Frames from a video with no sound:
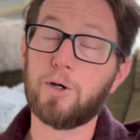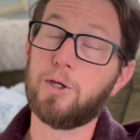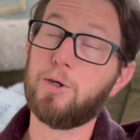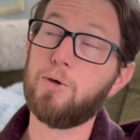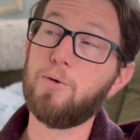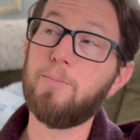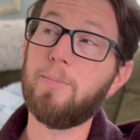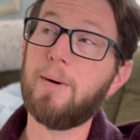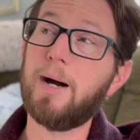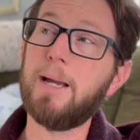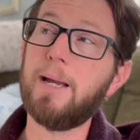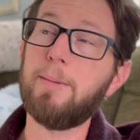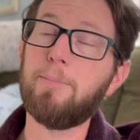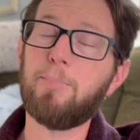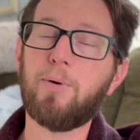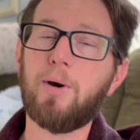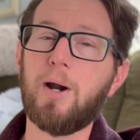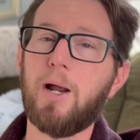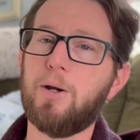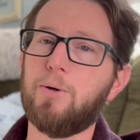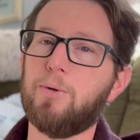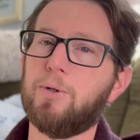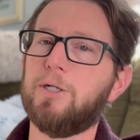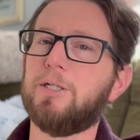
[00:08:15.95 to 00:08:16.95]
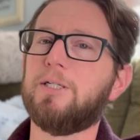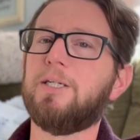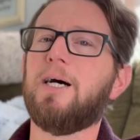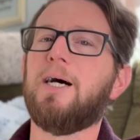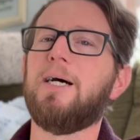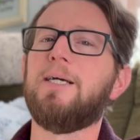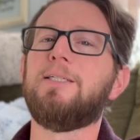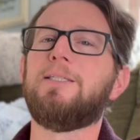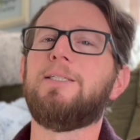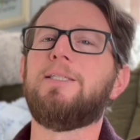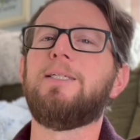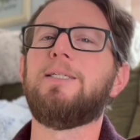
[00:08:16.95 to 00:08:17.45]
you might
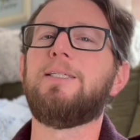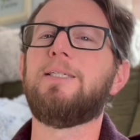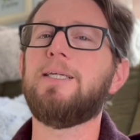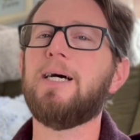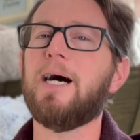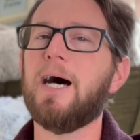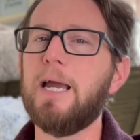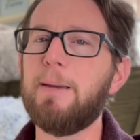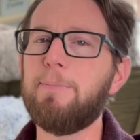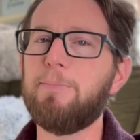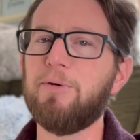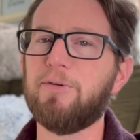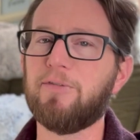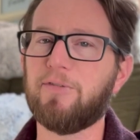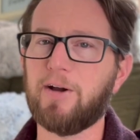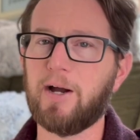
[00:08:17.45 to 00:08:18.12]
prioritize the type of